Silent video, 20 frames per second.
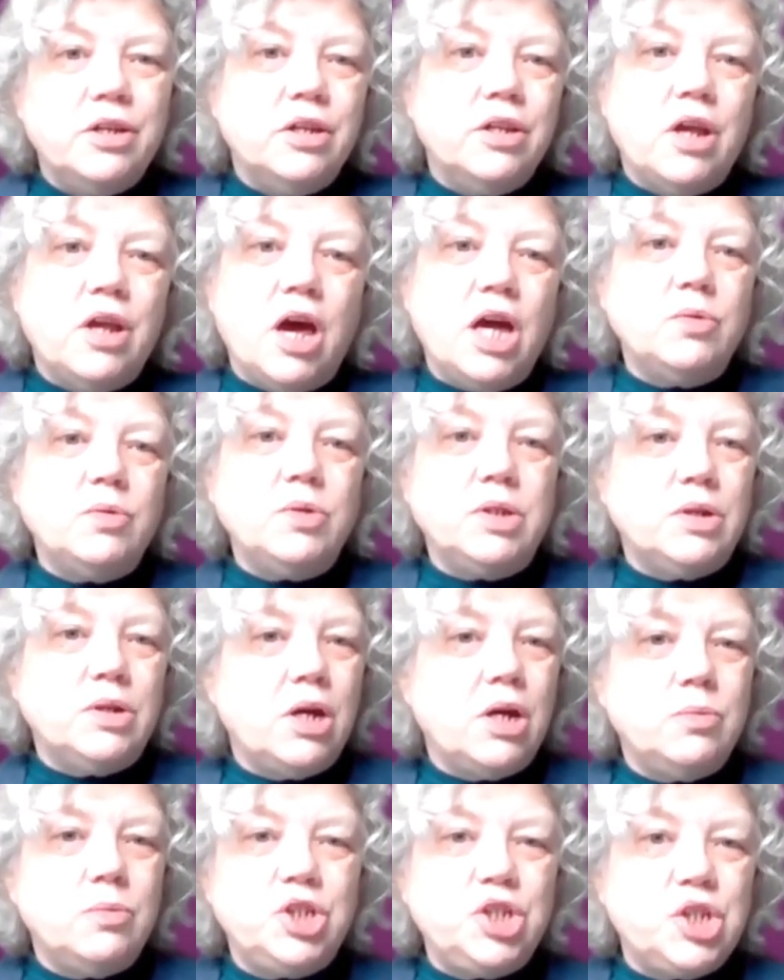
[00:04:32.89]
and I
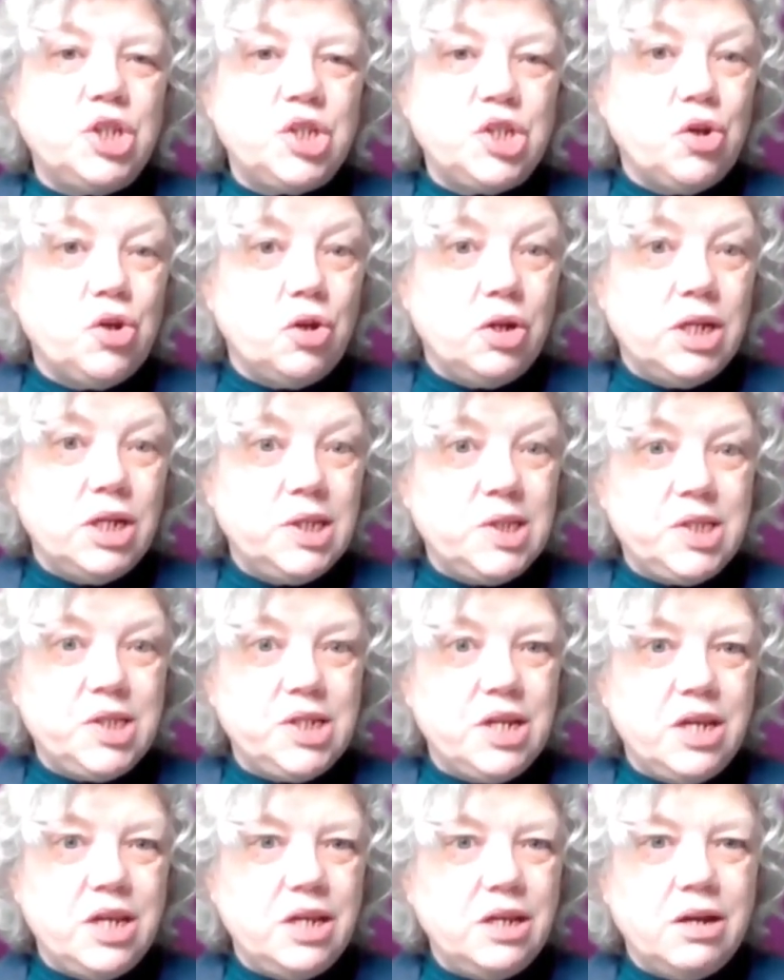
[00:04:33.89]
was just not
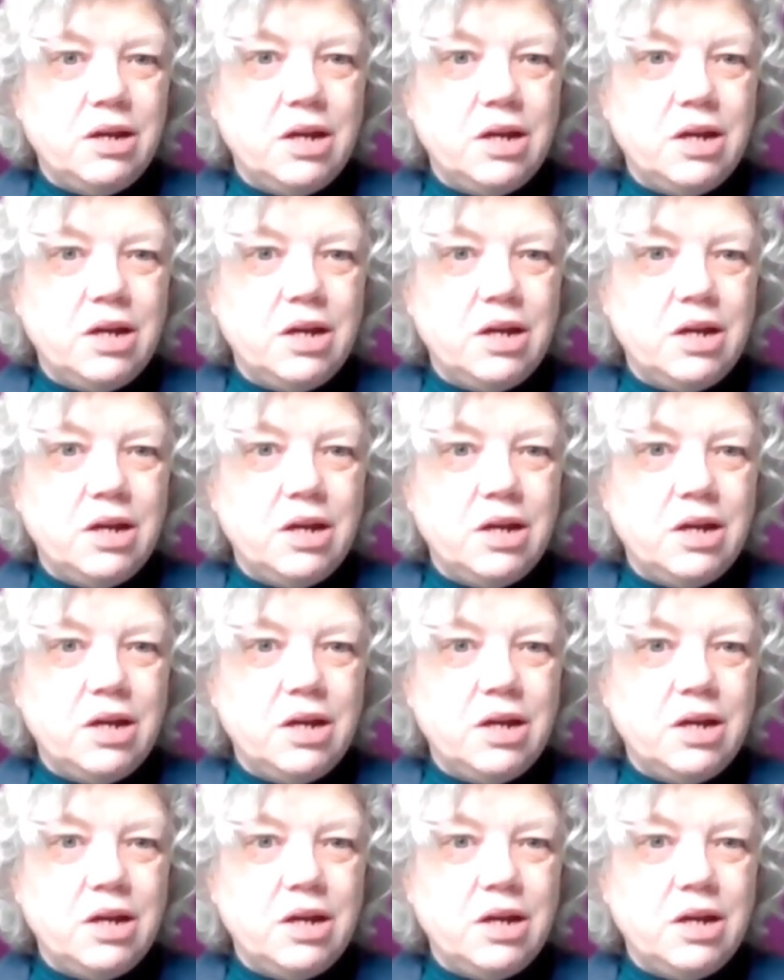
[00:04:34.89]
listening.